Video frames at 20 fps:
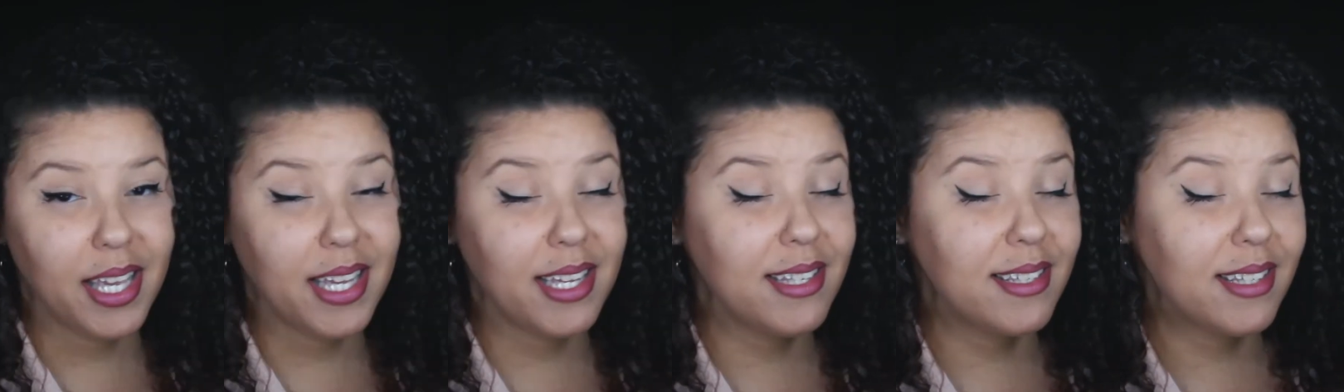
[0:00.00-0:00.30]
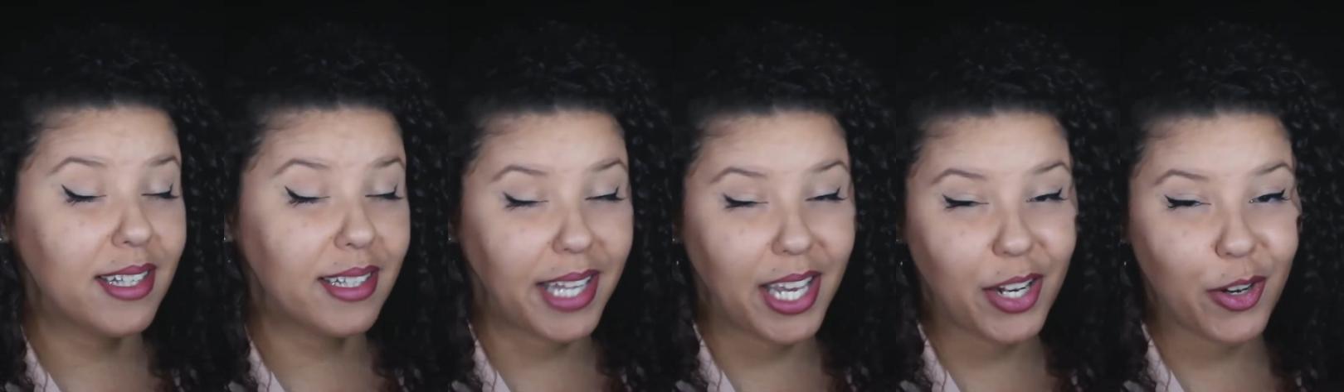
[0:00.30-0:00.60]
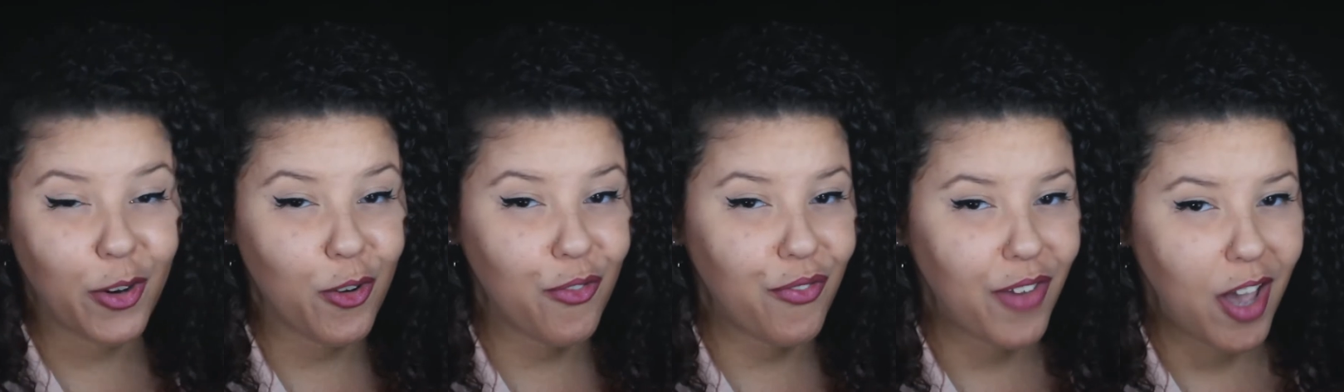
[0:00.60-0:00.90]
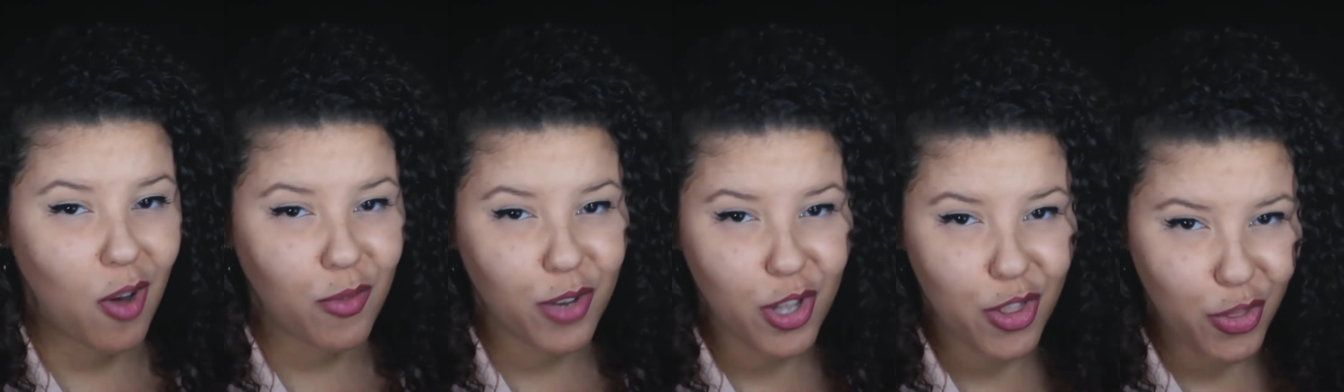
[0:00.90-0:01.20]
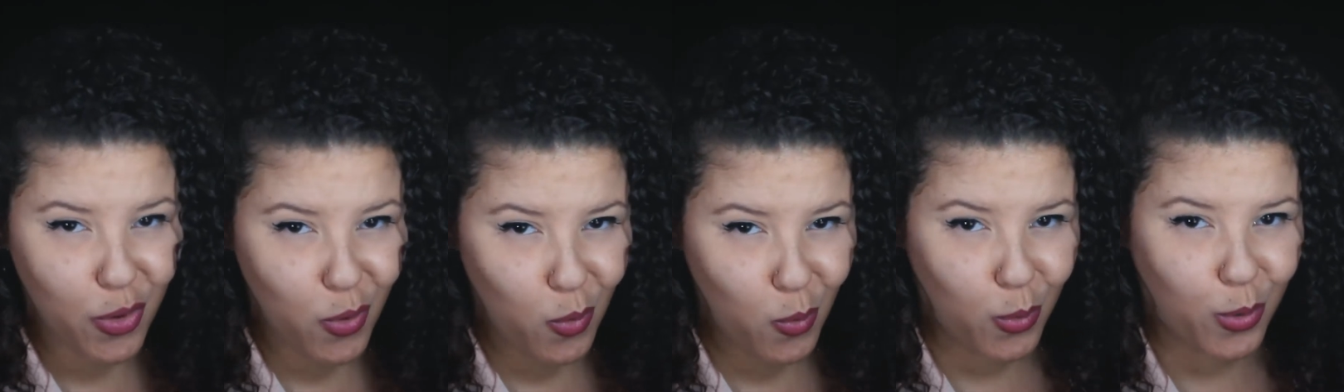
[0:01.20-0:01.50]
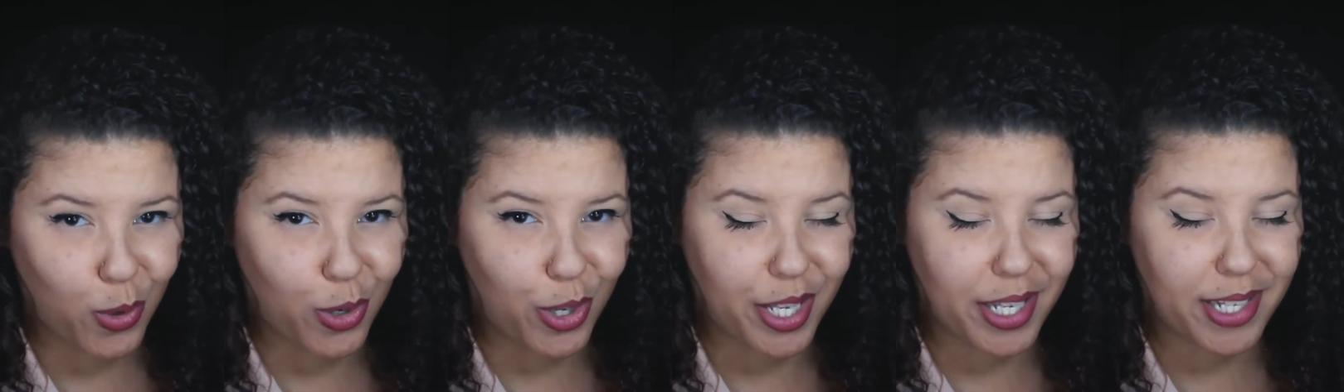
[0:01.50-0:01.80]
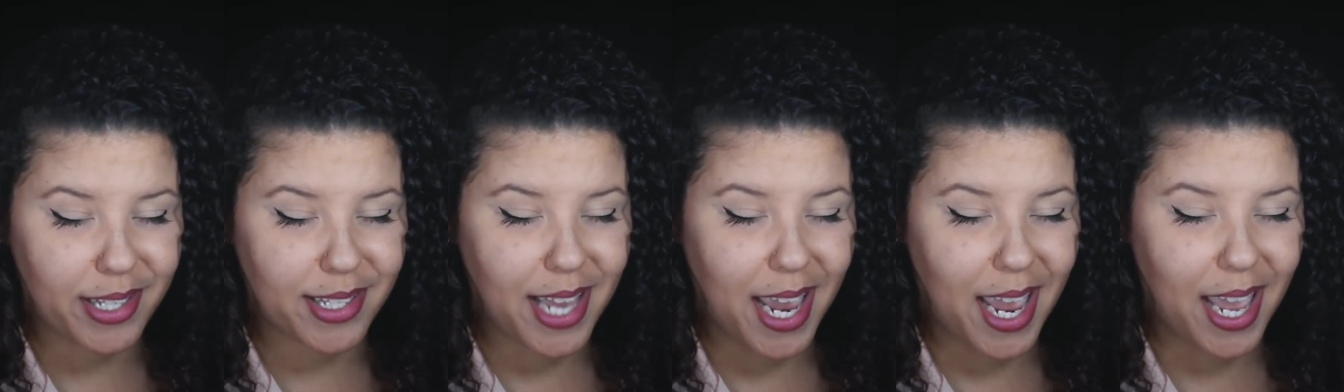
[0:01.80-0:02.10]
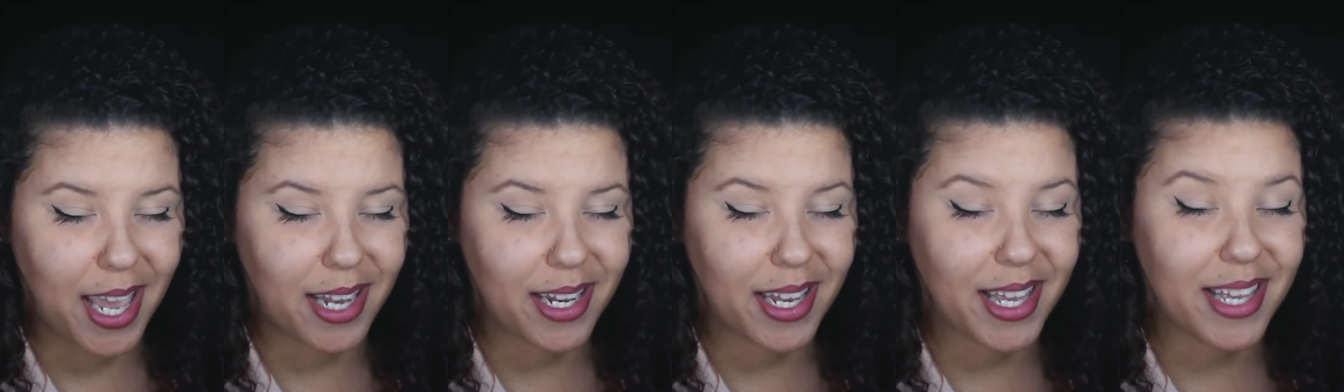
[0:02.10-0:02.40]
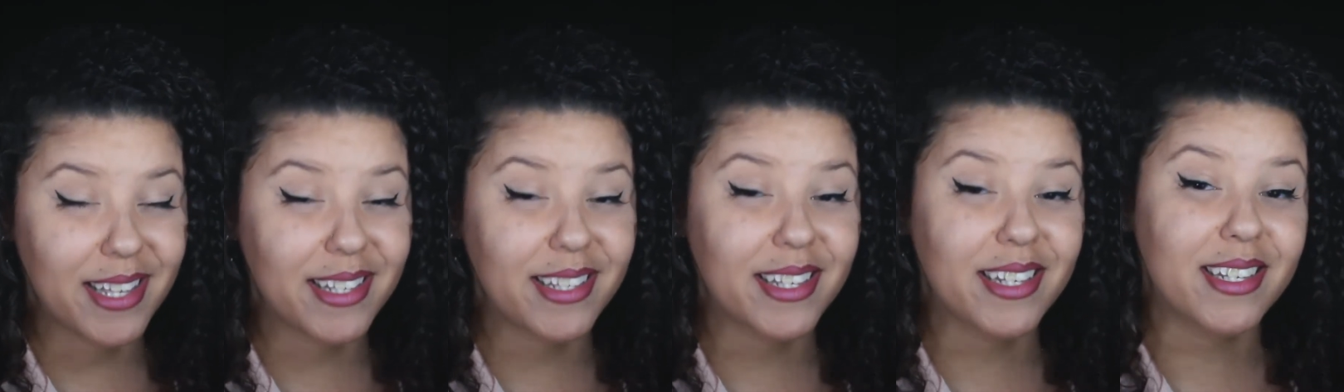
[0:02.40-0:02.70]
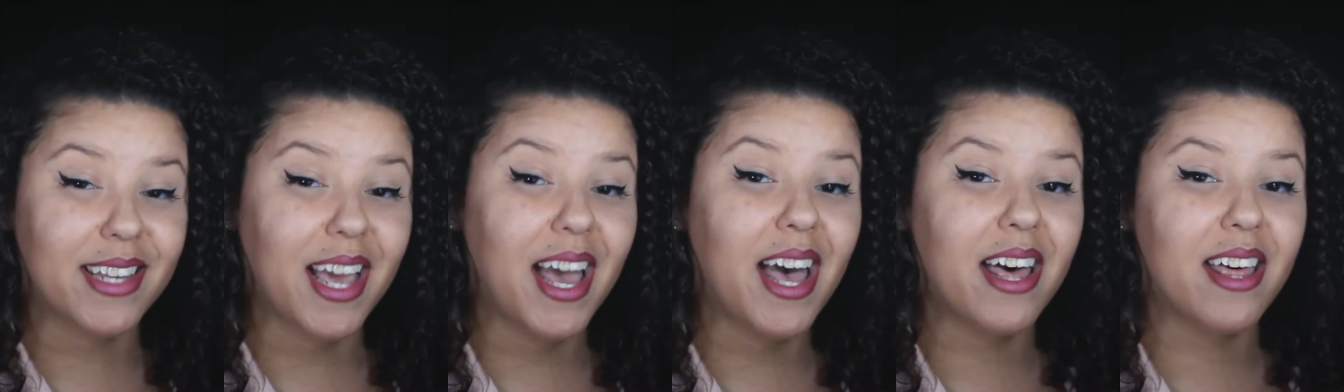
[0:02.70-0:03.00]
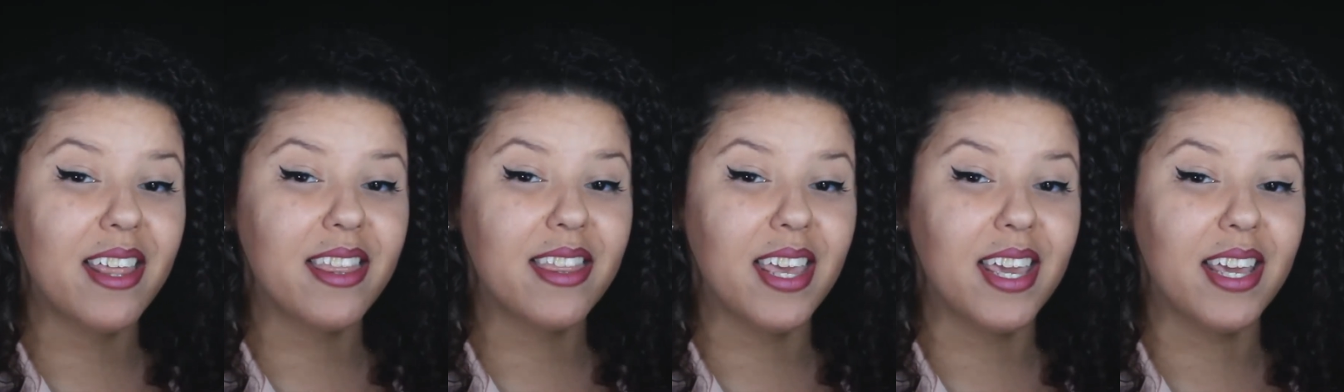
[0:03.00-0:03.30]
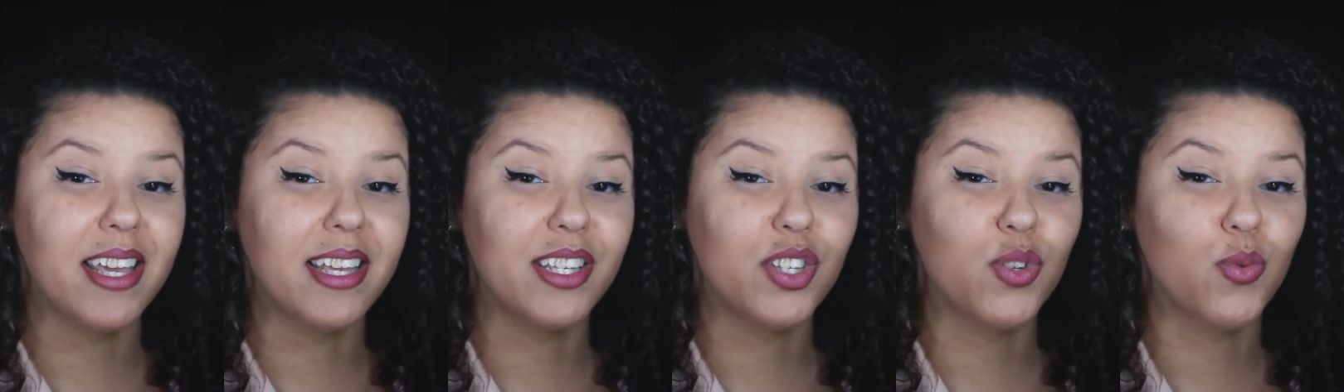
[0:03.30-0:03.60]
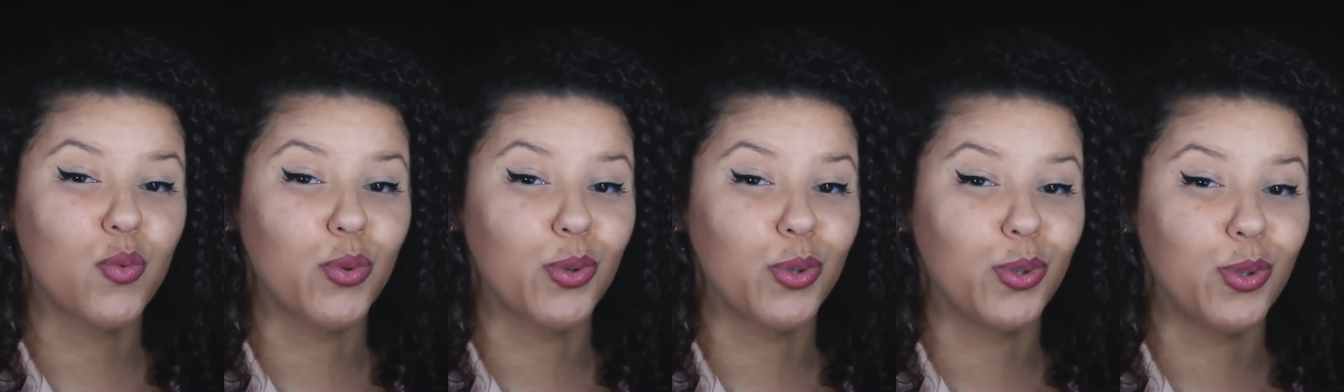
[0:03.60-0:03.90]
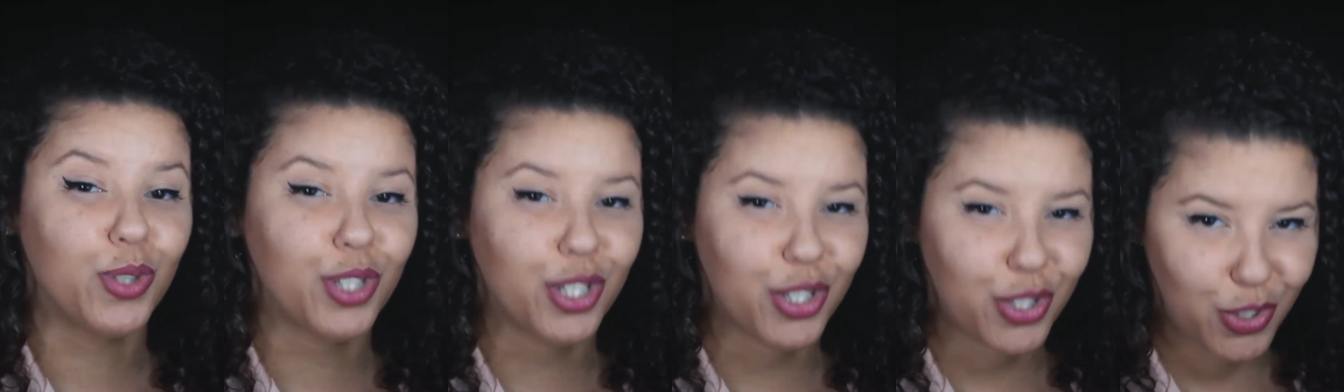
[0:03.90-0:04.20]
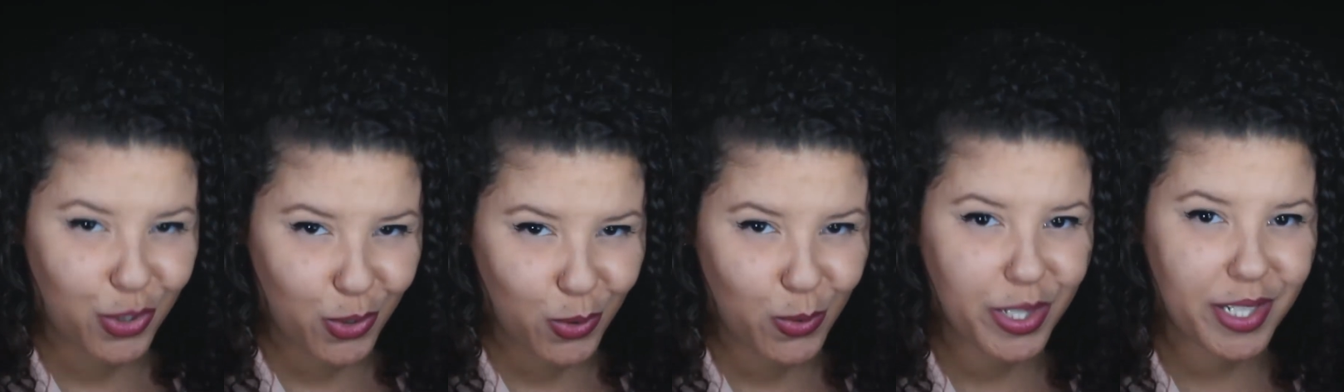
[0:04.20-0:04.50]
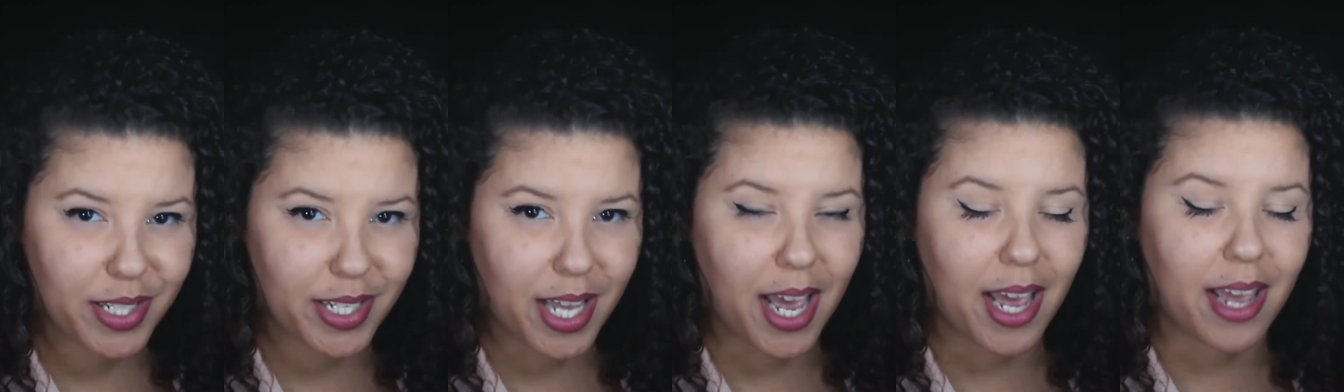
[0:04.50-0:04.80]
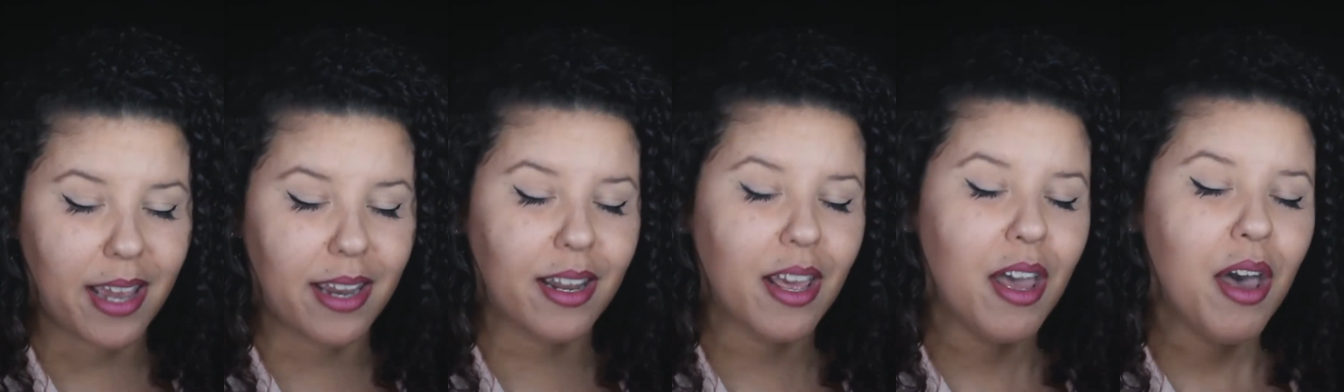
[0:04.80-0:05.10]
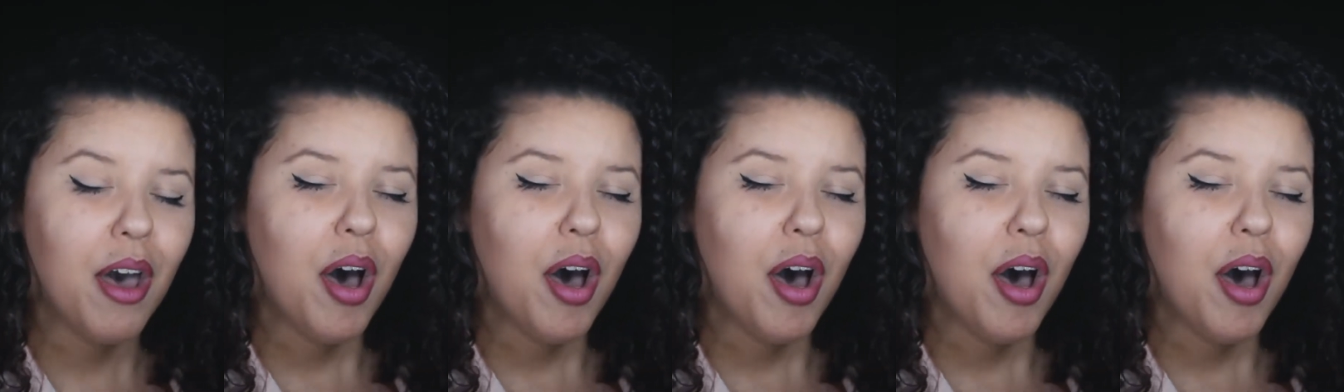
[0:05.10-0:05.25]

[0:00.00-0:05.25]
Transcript: He's later found in the woods, and his death is ruled a suicide.